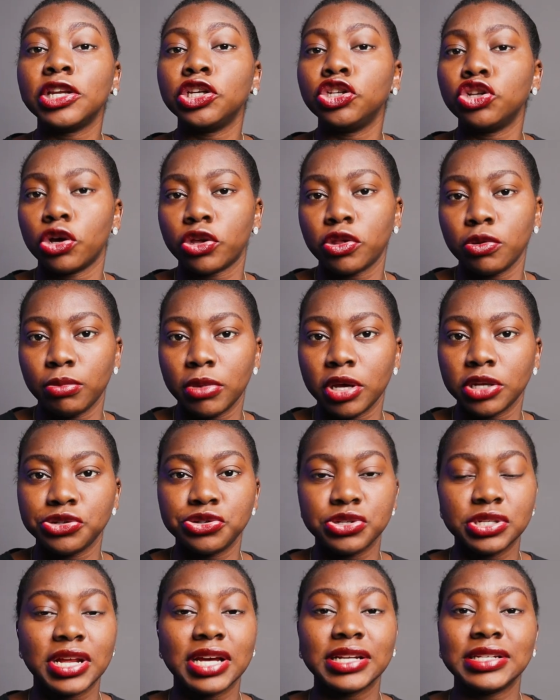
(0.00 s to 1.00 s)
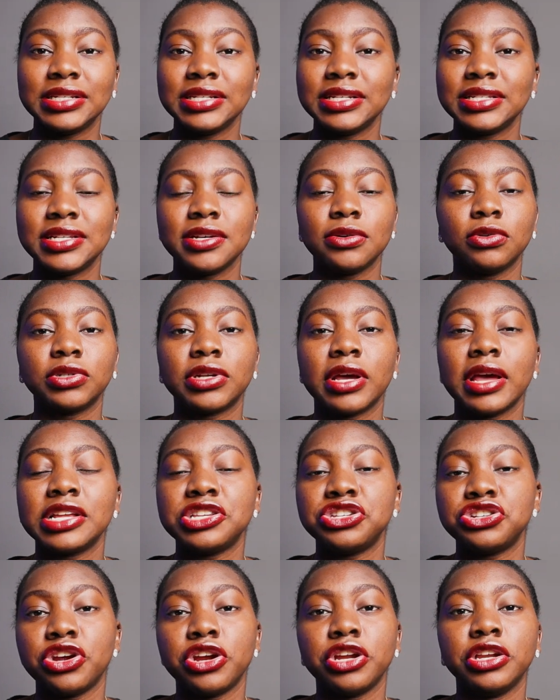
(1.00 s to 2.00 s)
documentary that detailed her
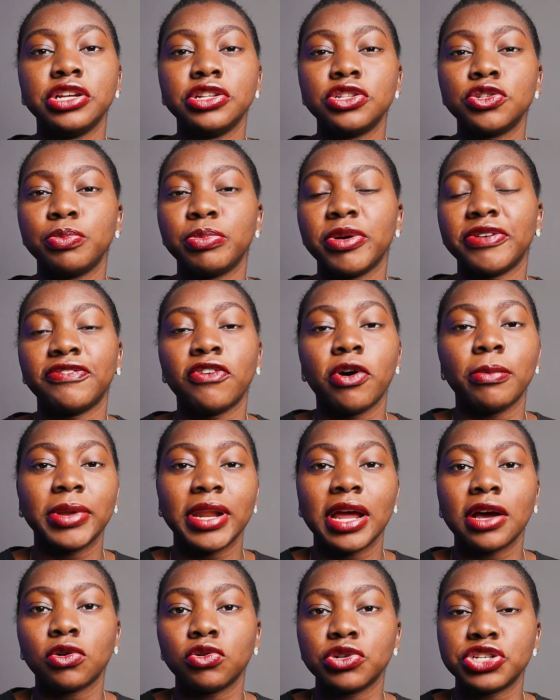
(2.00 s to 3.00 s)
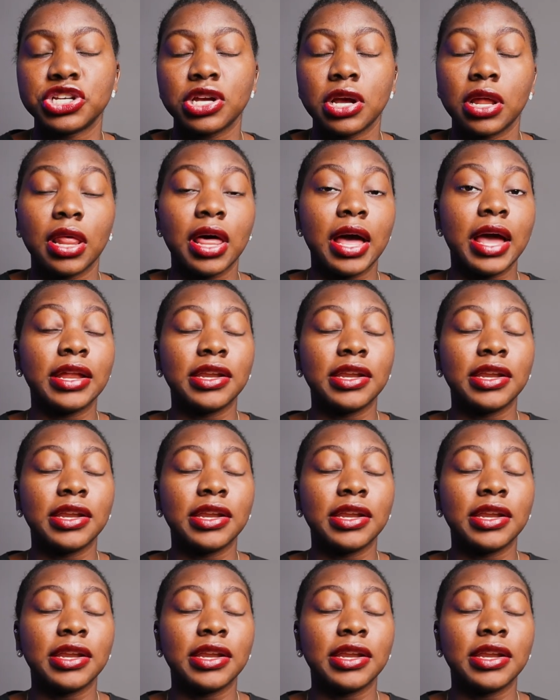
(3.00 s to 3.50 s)
journey to performing at Coachella.